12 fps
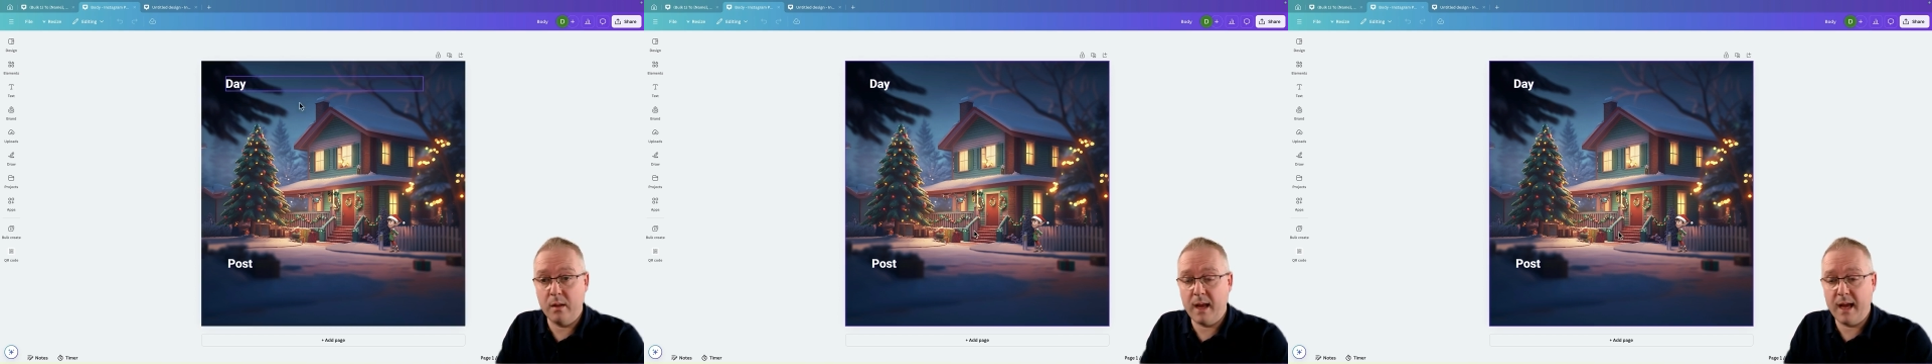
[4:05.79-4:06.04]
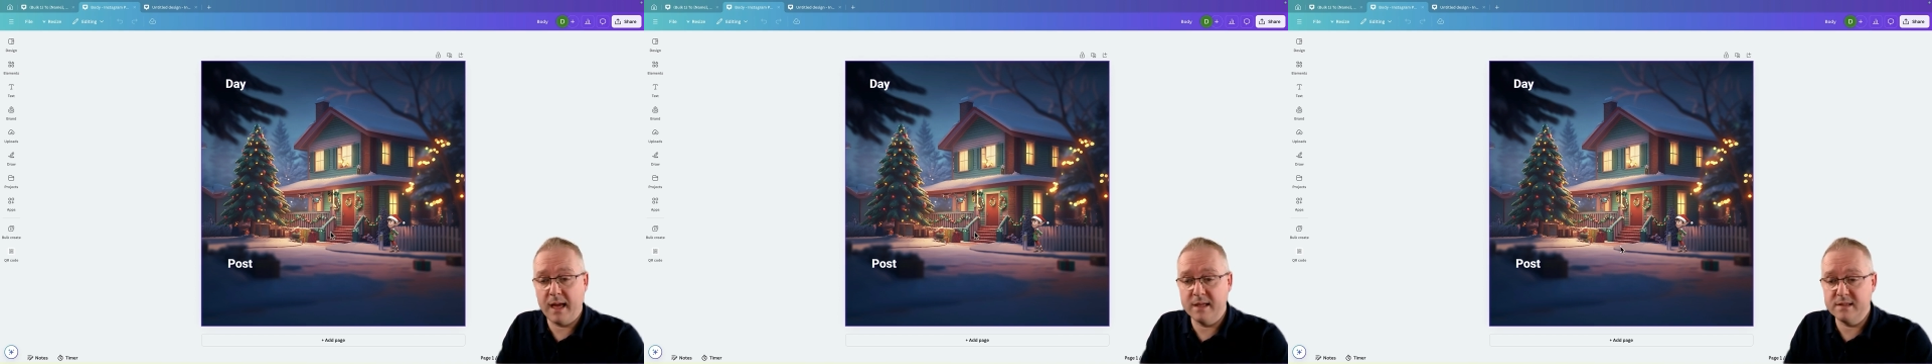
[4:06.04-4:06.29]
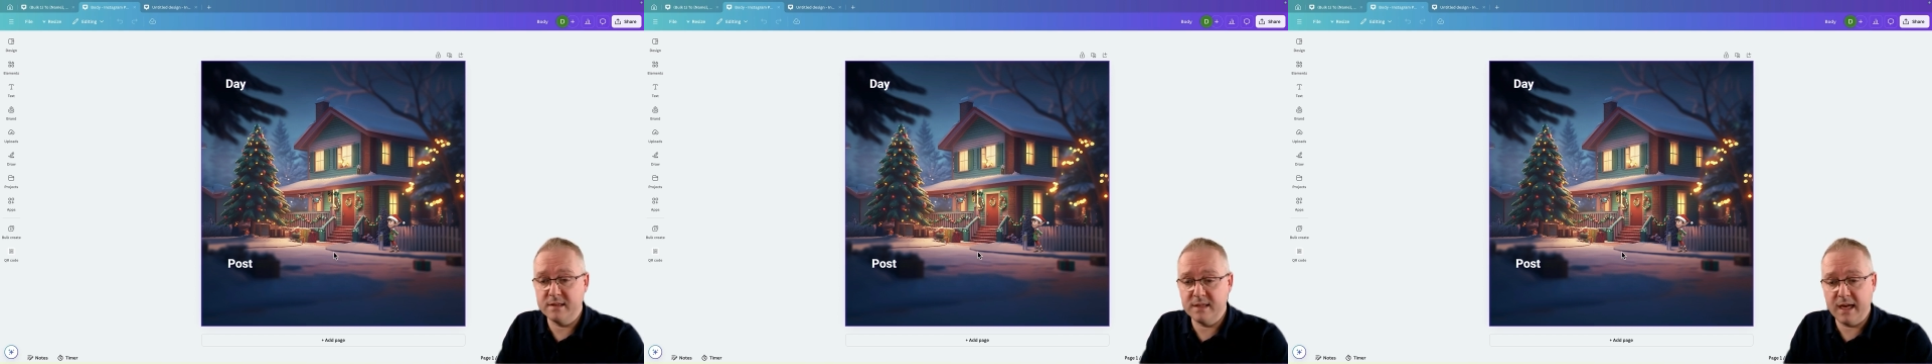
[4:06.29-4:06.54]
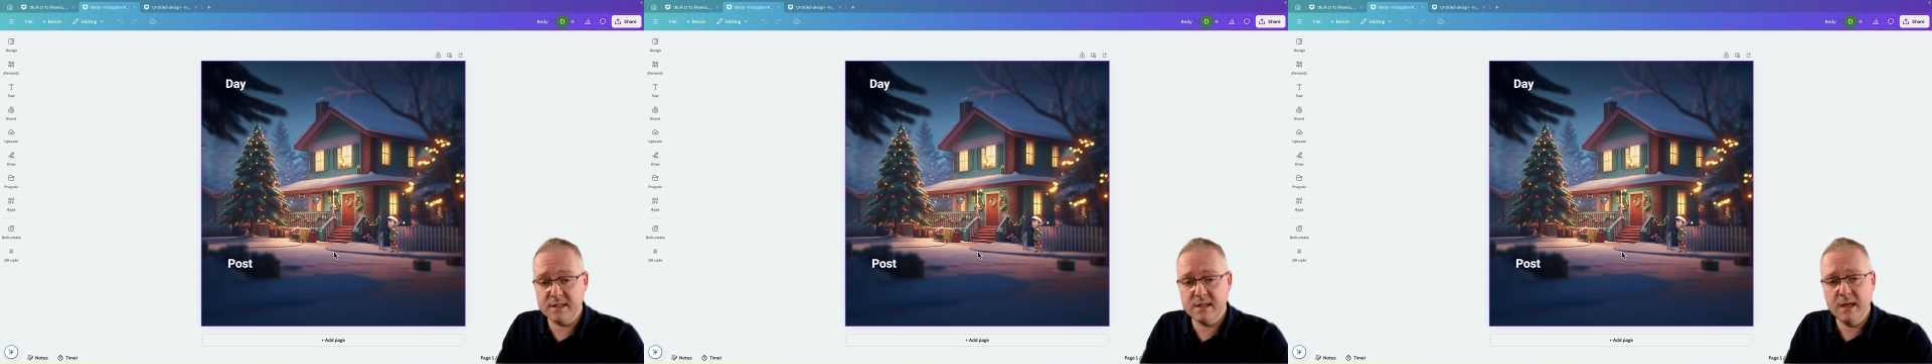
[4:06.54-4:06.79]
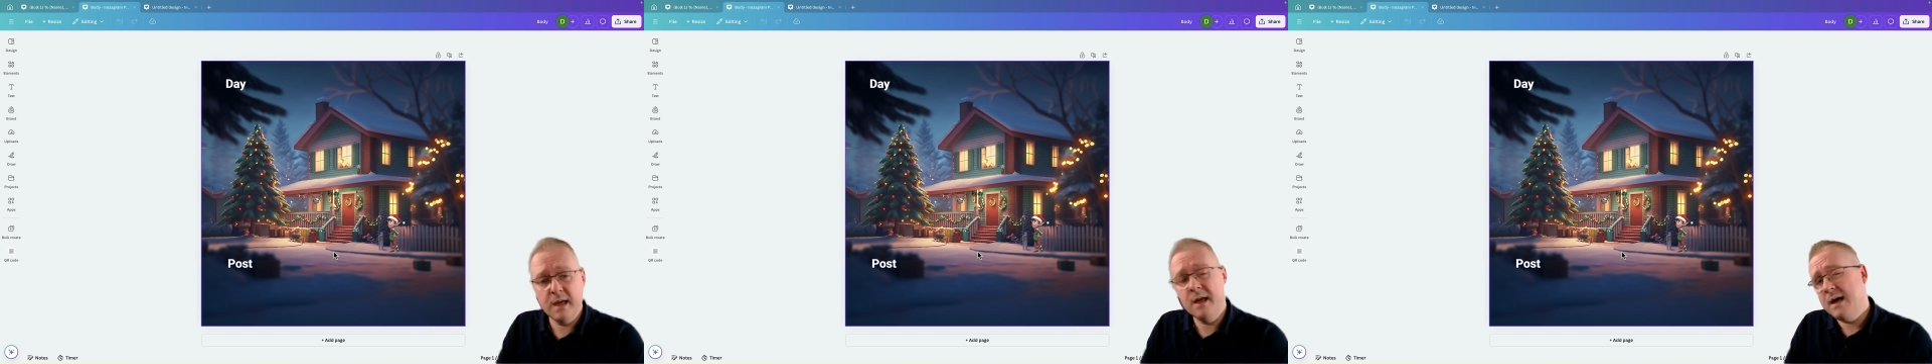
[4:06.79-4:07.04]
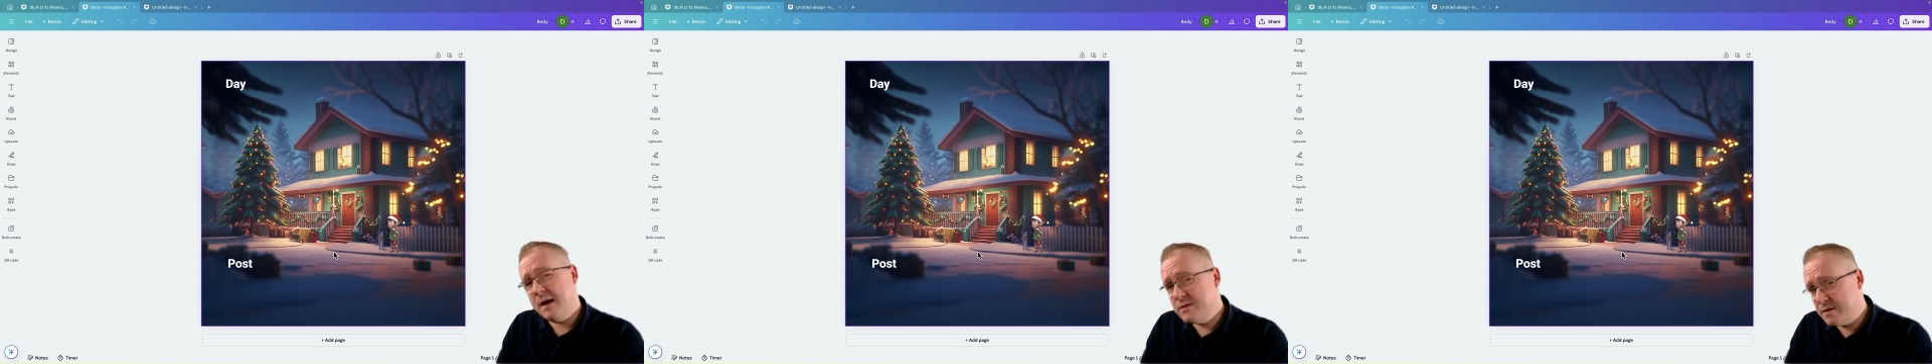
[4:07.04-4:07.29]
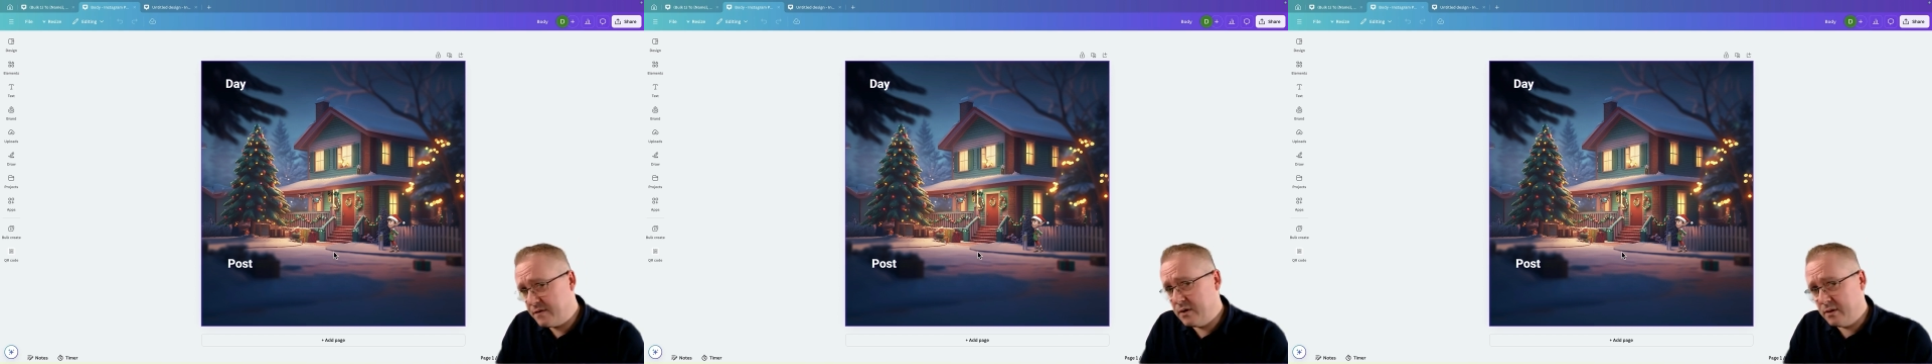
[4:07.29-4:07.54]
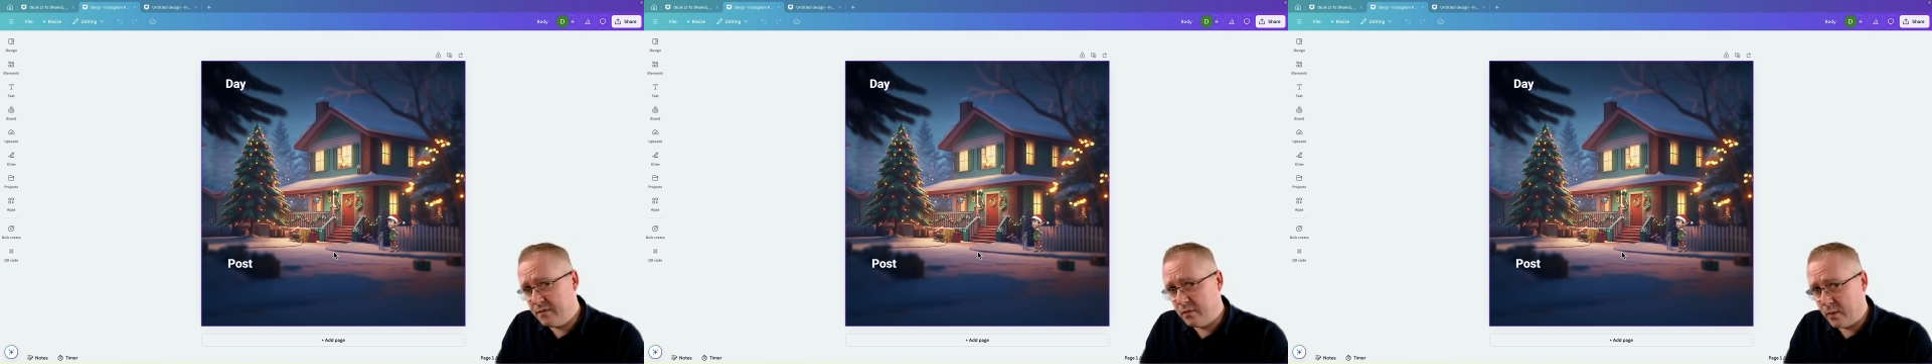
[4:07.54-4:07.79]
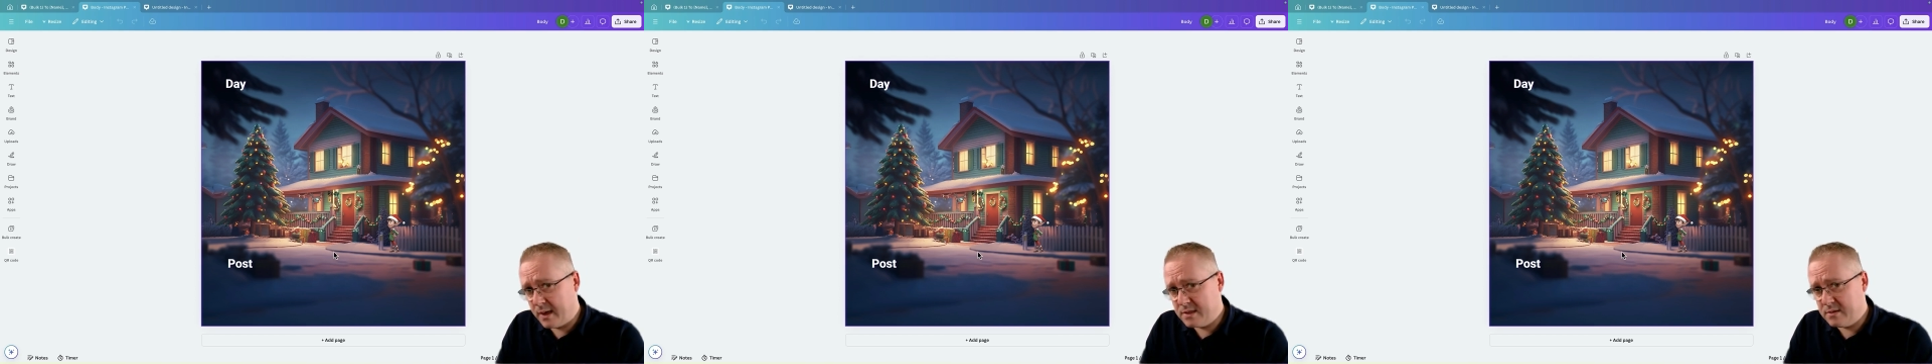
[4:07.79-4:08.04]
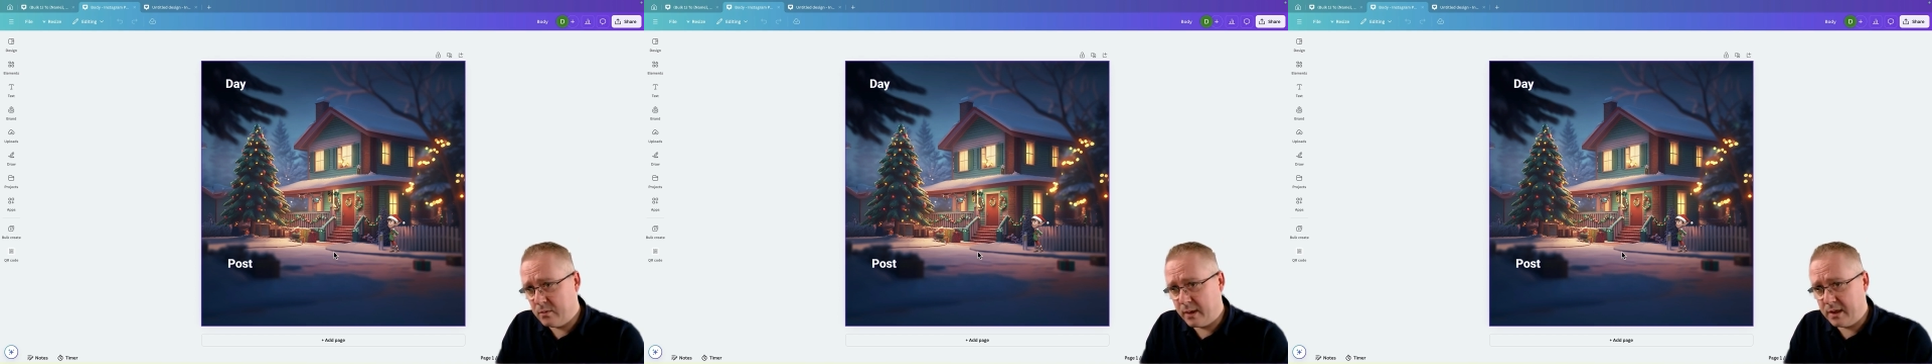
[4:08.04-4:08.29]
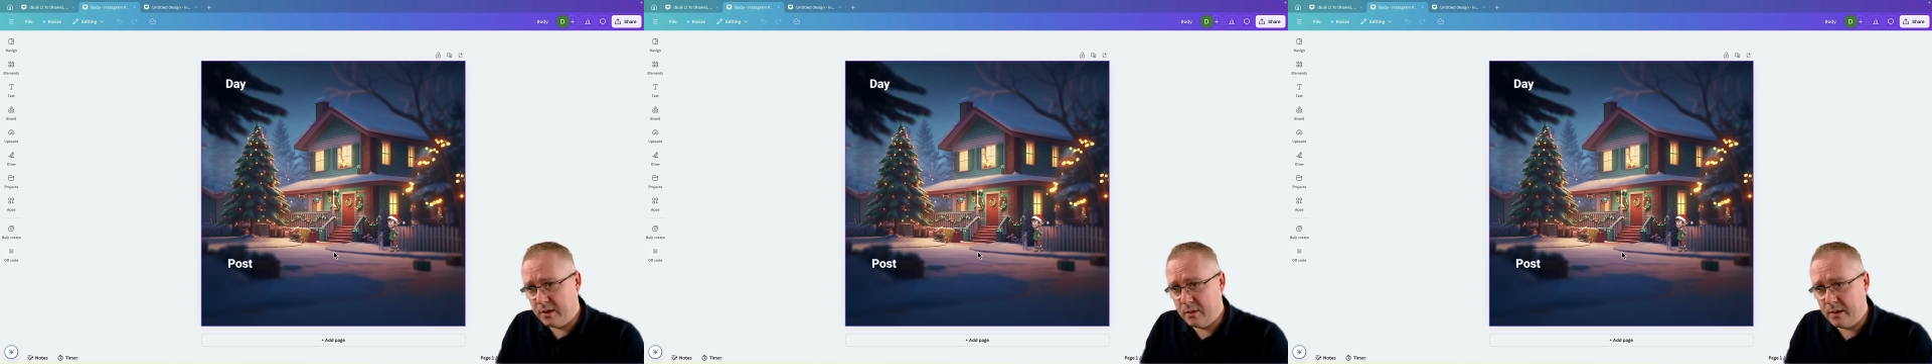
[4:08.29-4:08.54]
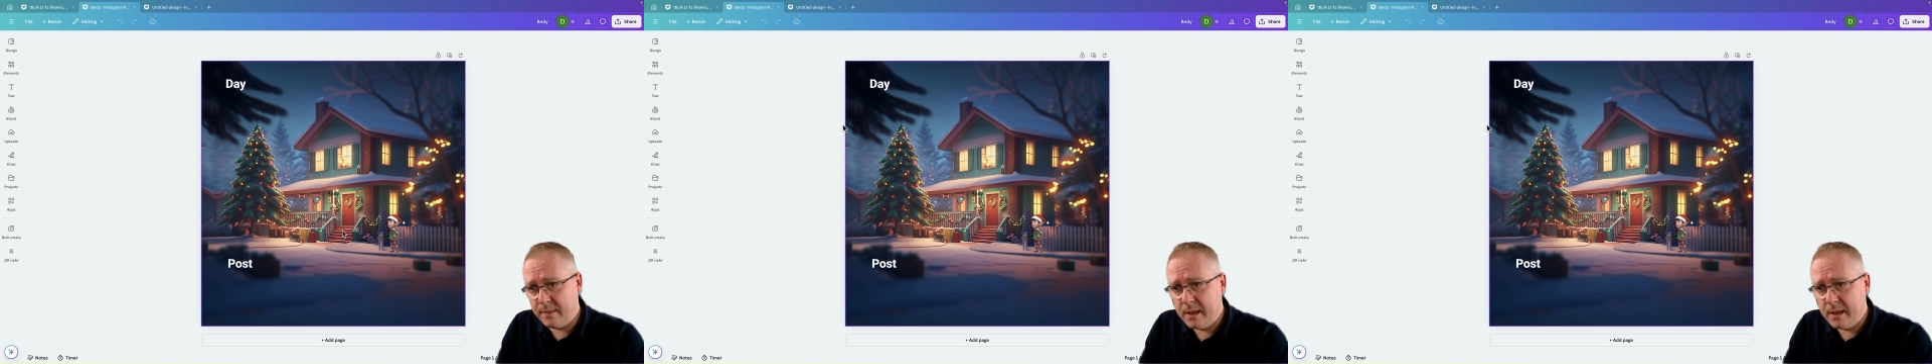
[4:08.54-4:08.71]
as the text. And there's a few different ways we can do it.